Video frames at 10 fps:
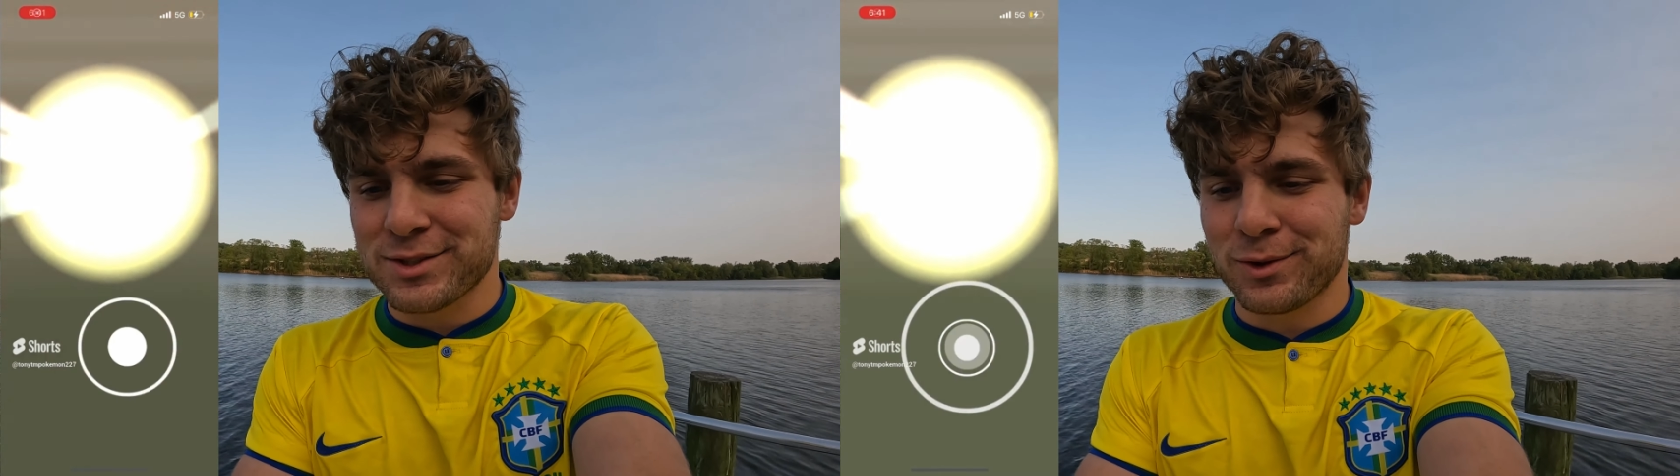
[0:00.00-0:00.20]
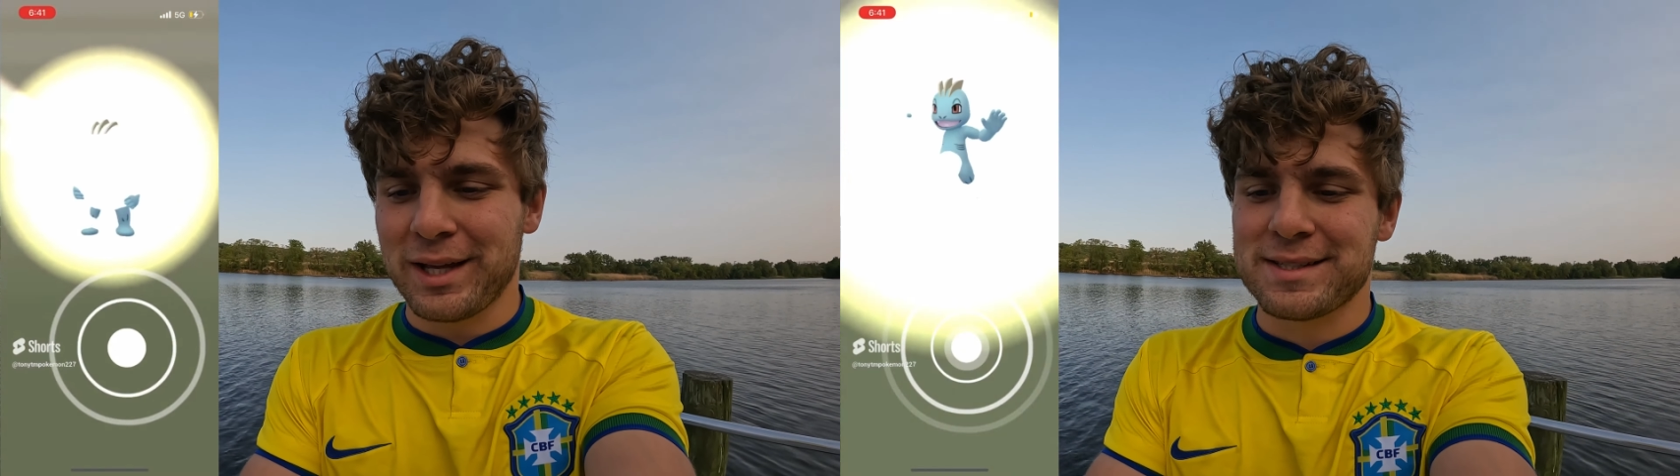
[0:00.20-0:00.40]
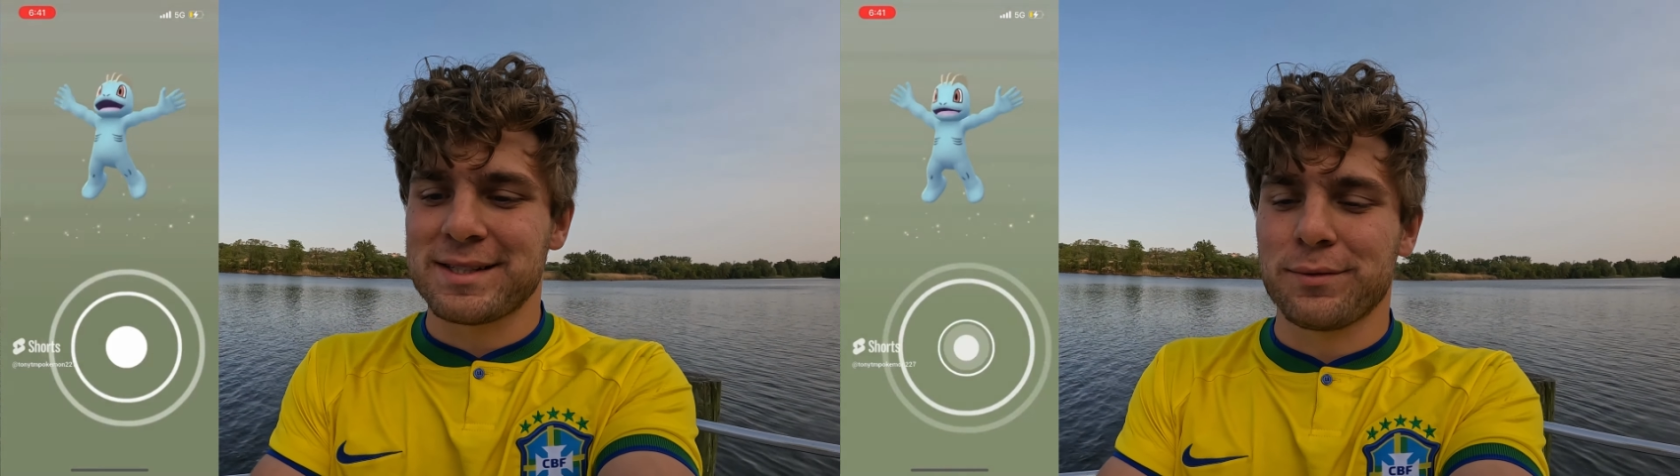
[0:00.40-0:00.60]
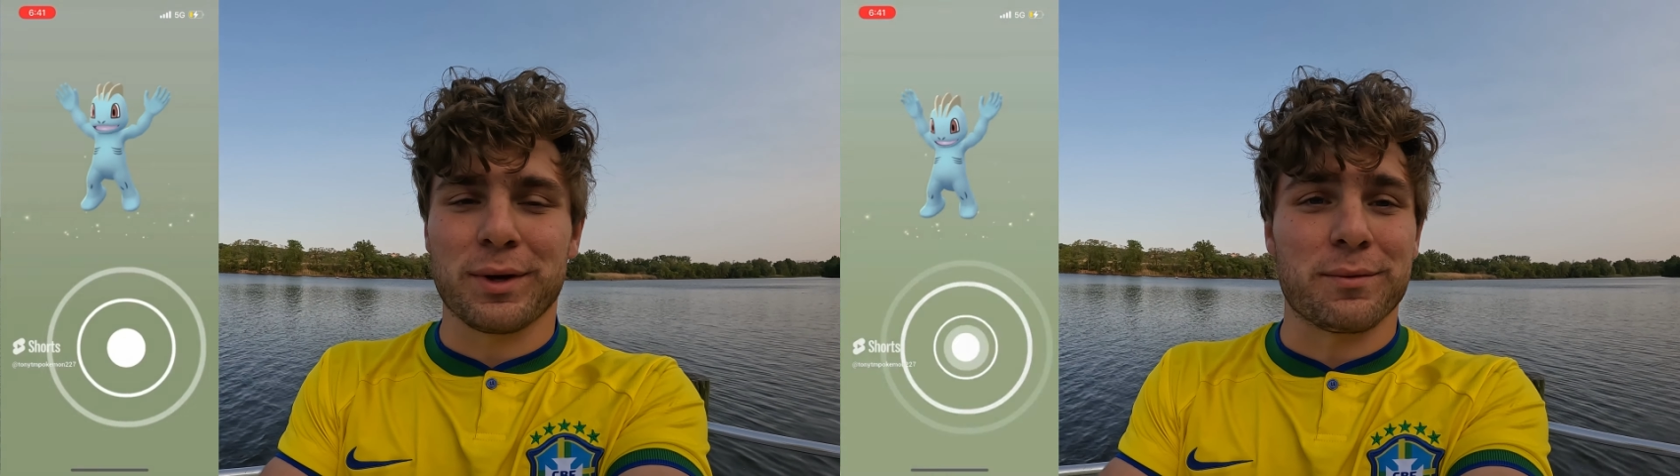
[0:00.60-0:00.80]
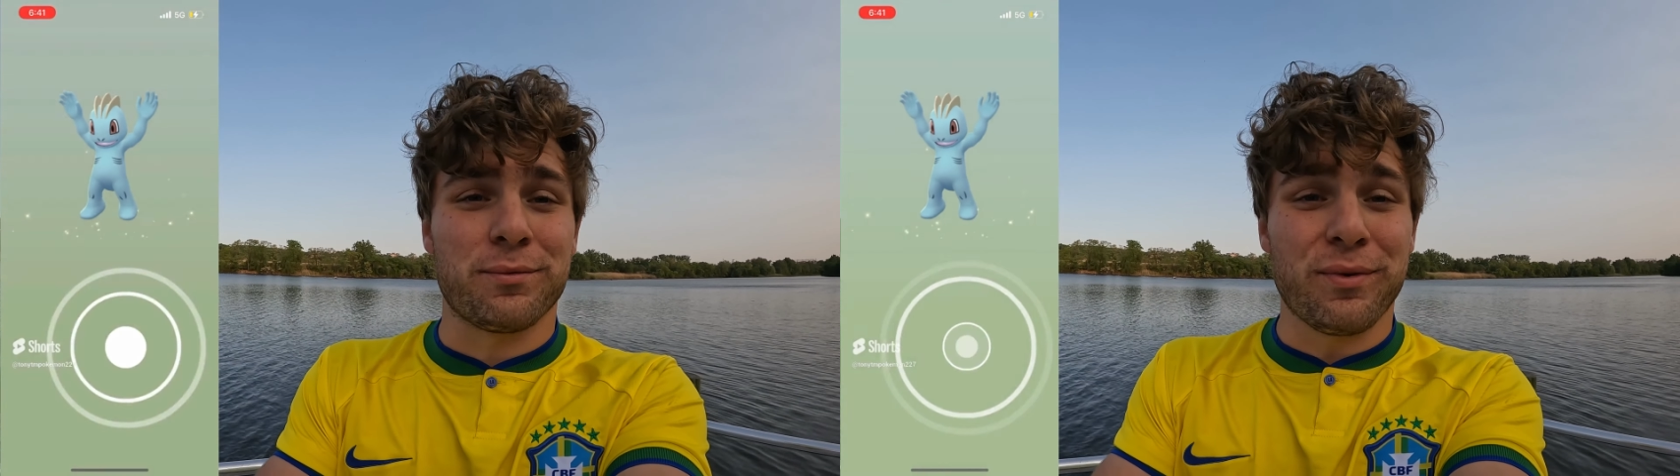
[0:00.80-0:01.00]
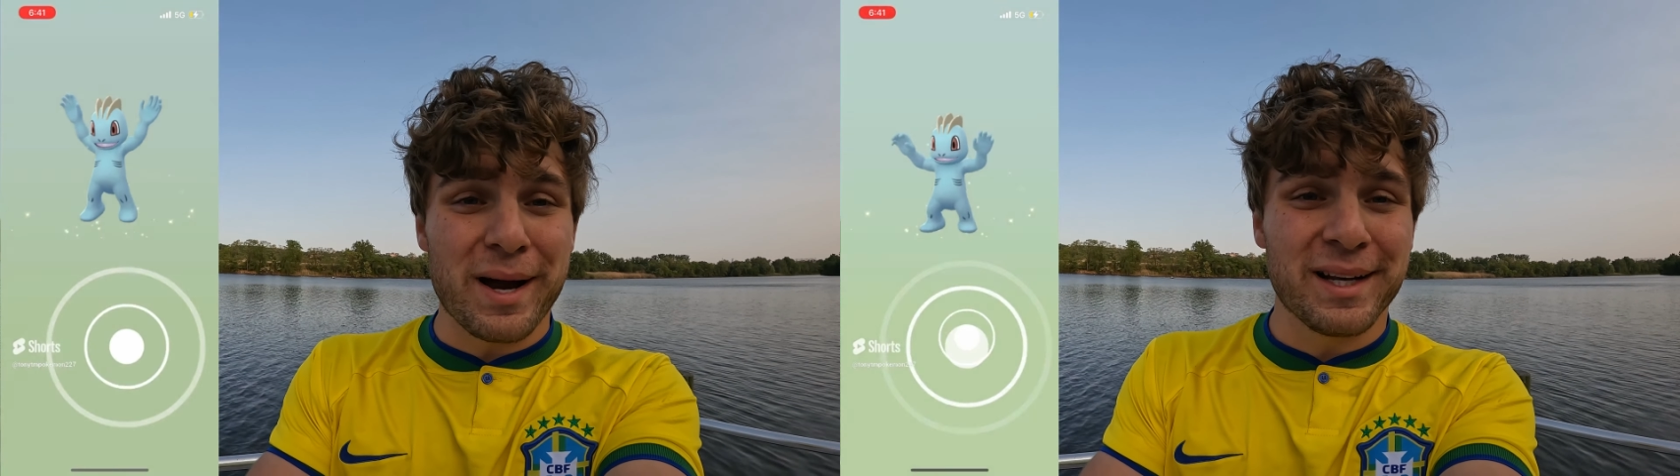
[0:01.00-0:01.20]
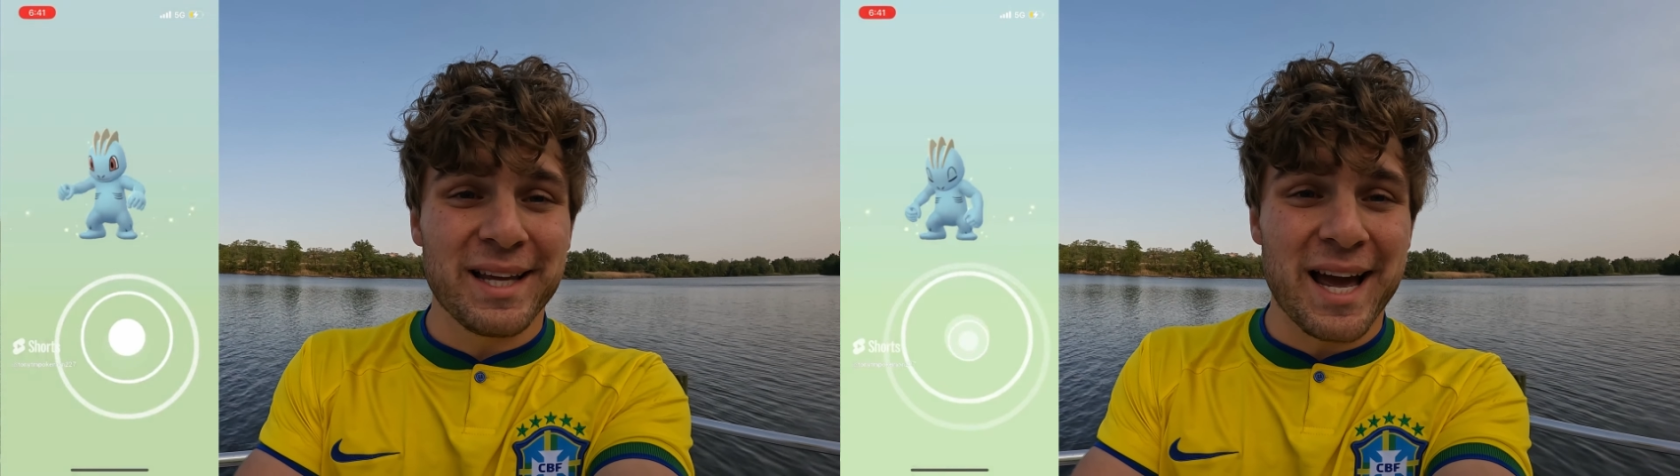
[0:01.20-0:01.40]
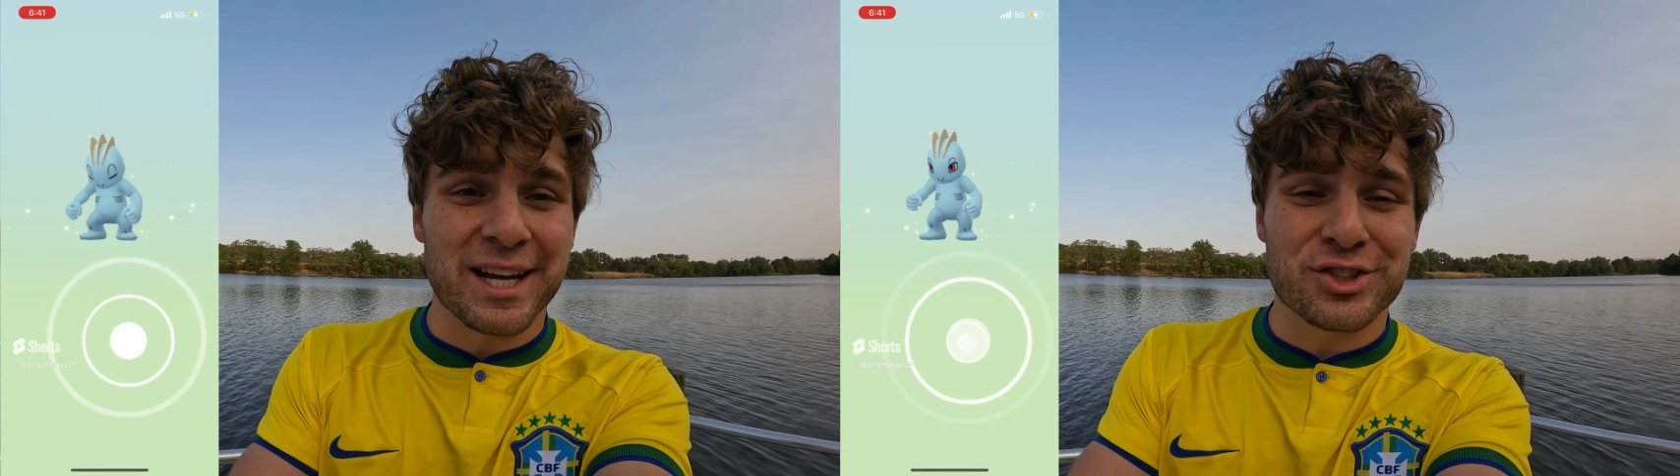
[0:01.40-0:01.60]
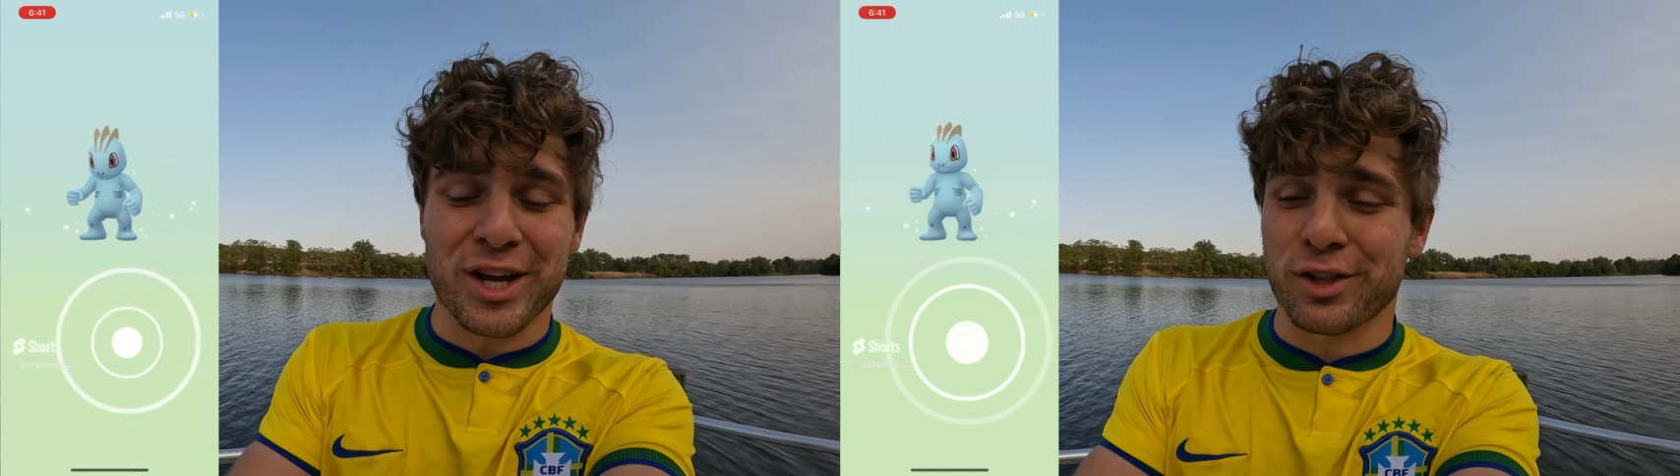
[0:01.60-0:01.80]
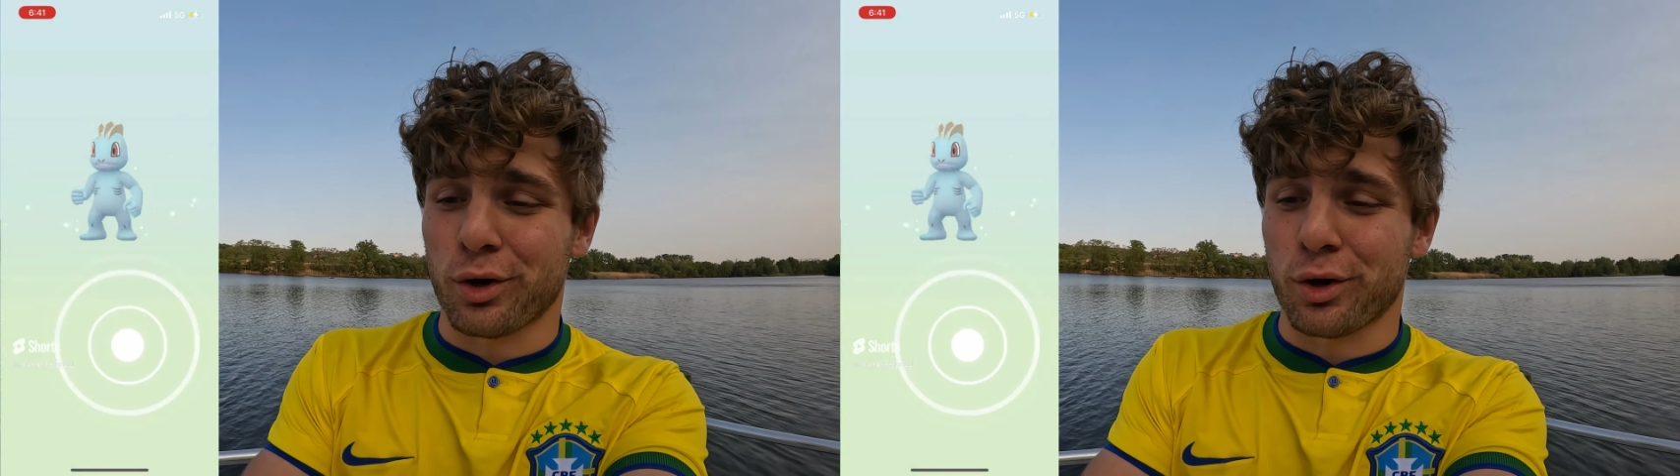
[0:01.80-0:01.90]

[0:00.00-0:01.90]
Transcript: So let's see if we can finally hatch a